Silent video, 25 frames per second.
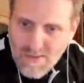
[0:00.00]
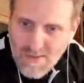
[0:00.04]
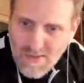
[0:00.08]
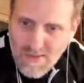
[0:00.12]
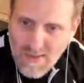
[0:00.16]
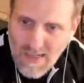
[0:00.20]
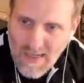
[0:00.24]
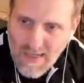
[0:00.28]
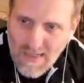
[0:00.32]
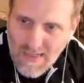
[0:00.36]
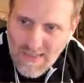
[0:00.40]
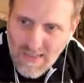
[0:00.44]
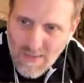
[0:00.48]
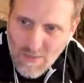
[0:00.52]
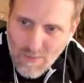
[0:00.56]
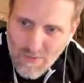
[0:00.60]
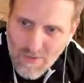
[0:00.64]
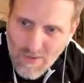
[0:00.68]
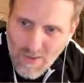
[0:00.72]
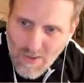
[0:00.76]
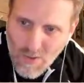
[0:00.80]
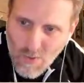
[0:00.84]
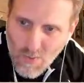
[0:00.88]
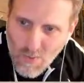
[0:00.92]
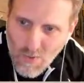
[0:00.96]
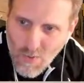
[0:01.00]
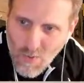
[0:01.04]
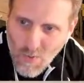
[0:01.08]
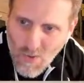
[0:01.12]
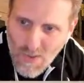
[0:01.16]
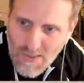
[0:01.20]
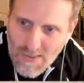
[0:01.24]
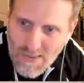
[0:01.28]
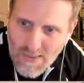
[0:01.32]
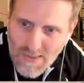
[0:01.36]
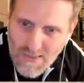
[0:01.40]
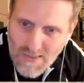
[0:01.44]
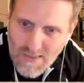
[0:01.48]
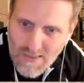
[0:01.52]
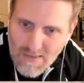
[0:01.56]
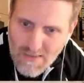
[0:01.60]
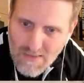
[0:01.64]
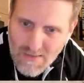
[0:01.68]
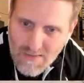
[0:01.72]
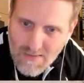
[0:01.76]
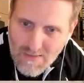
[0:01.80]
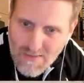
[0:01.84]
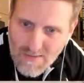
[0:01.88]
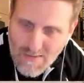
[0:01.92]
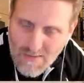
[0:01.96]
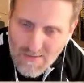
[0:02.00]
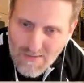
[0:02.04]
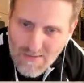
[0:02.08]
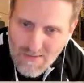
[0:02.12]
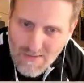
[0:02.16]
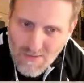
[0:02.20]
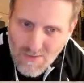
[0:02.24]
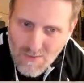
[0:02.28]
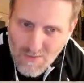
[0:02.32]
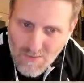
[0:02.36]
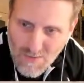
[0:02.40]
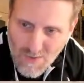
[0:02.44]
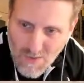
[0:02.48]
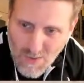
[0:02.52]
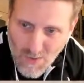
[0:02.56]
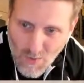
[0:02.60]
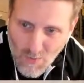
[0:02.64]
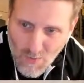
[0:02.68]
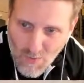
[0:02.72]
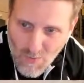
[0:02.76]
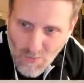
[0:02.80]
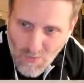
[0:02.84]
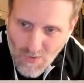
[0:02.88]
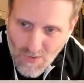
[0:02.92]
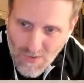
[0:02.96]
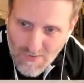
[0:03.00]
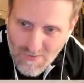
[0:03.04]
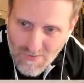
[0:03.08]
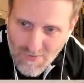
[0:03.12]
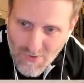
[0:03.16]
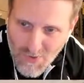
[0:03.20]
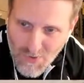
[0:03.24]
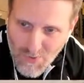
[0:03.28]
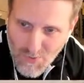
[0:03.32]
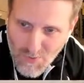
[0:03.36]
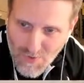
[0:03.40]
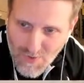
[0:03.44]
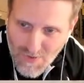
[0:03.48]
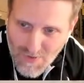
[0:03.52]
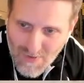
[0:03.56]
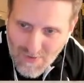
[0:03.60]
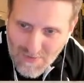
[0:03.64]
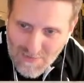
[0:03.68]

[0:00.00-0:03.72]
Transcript: hanging out with the Loquatian, with a loquat for short.